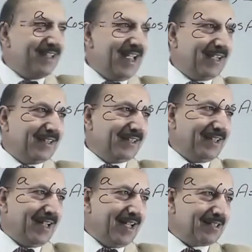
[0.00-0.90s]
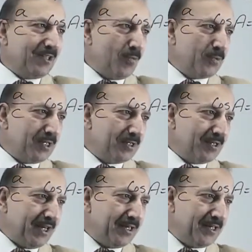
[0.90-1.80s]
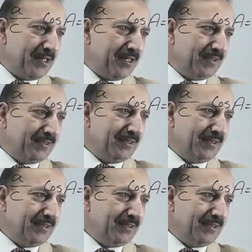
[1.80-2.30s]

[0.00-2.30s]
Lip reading: angle has opposite side here.